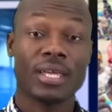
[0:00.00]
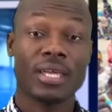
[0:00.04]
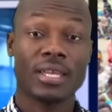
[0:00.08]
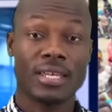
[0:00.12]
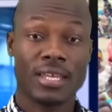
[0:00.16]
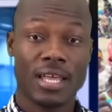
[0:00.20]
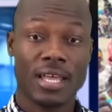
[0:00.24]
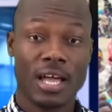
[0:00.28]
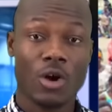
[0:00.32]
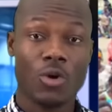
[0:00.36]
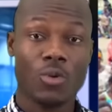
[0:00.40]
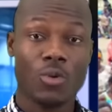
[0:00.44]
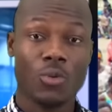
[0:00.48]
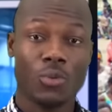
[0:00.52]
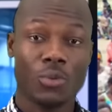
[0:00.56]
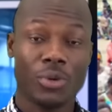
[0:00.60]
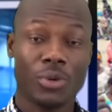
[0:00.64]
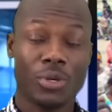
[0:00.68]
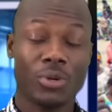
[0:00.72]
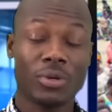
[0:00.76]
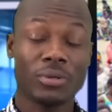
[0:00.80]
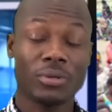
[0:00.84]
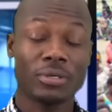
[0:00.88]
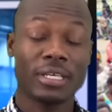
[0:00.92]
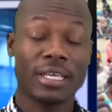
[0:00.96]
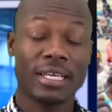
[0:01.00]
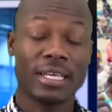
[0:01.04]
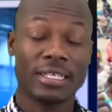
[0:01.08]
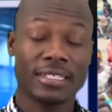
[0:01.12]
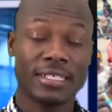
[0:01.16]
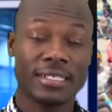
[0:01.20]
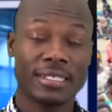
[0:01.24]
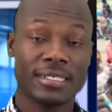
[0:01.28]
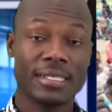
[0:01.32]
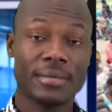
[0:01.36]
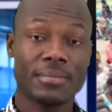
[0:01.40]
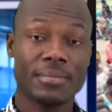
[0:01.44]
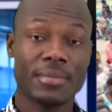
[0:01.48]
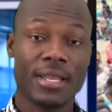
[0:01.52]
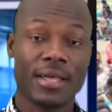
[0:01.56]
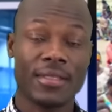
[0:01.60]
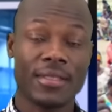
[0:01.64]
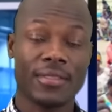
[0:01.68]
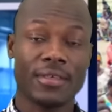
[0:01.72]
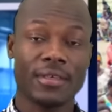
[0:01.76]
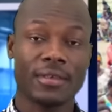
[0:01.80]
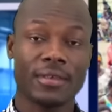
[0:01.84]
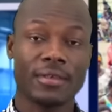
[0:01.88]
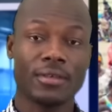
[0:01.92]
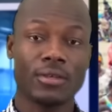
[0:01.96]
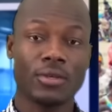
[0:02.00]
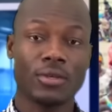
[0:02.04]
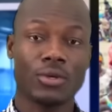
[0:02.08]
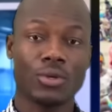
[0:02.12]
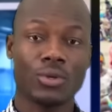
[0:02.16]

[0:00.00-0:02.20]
Now we don't get the similar thing.